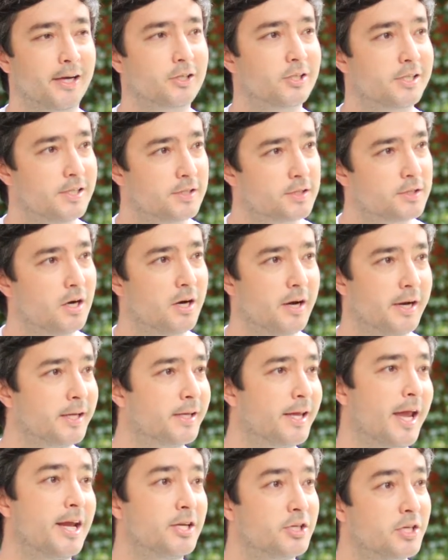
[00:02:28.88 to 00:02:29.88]
actually start
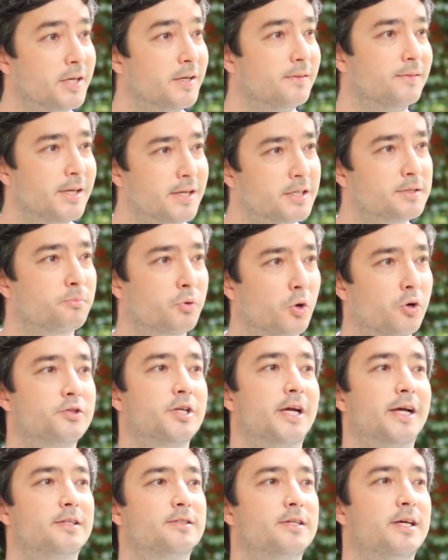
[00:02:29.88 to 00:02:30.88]
engaging in this
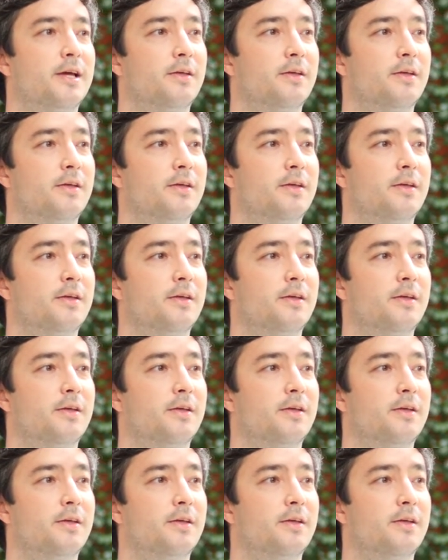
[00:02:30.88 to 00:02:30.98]
project